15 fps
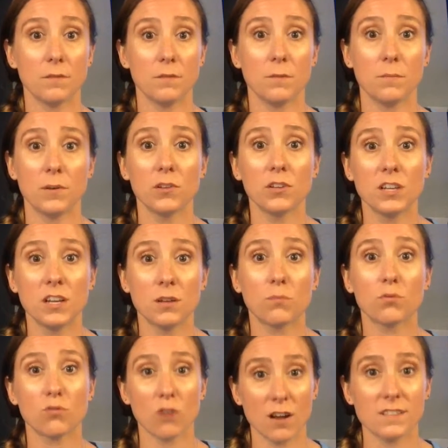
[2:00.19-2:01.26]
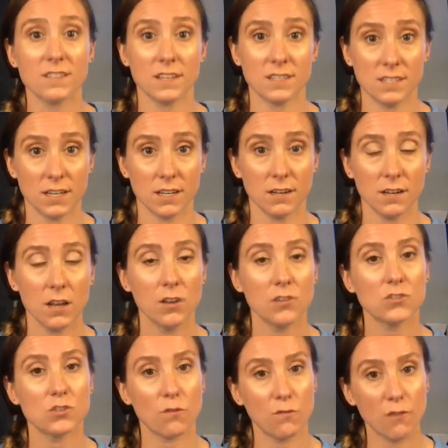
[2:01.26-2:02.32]
ability to process it.
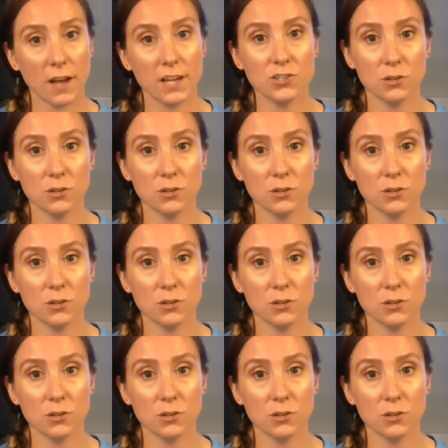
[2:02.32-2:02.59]
So find your